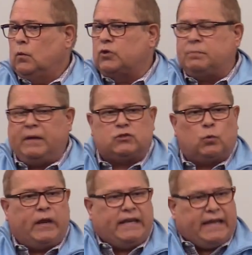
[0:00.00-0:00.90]
Which means
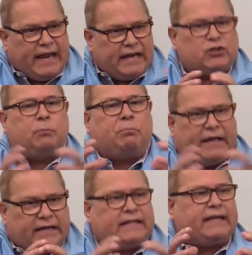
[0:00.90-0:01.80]
we need to
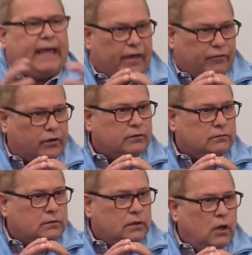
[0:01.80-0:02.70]
be
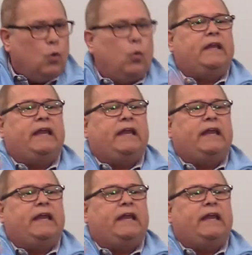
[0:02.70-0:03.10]
together. We